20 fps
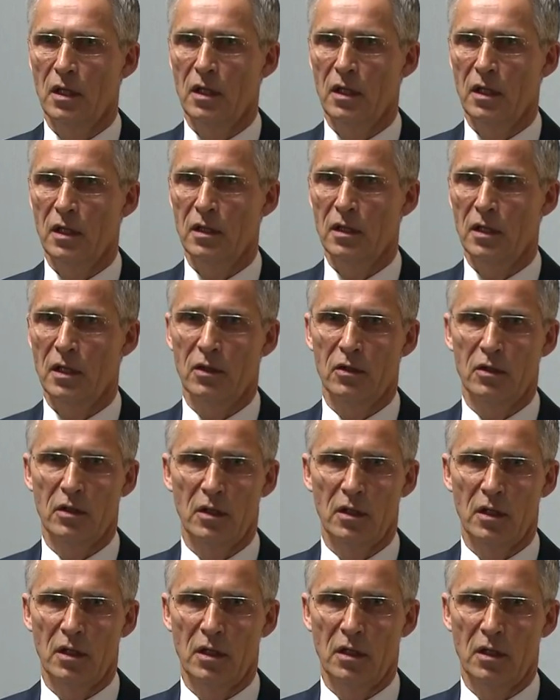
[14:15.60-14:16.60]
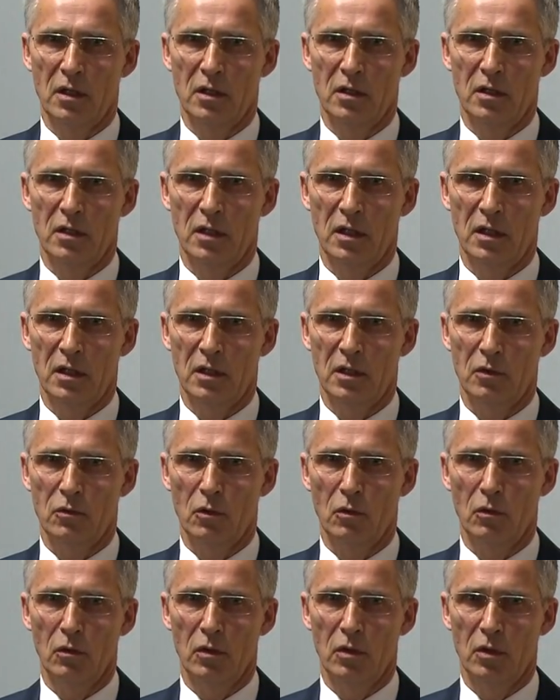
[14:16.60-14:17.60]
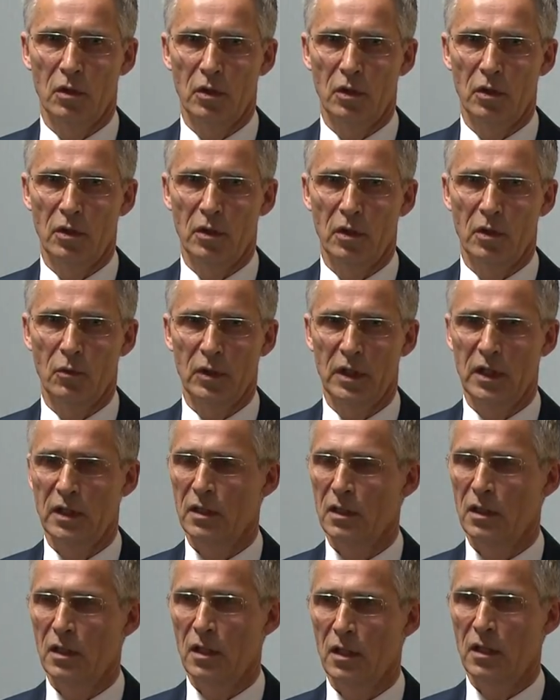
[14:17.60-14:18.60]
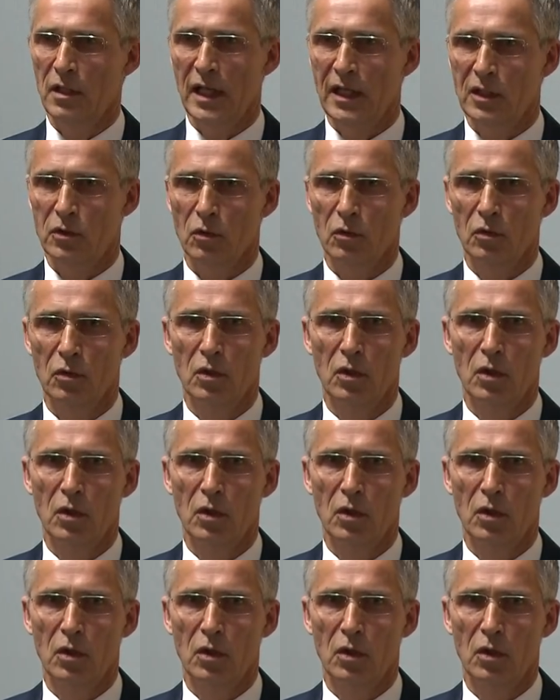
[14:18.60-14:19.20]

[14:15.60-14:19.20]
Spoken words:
in their role within NATO.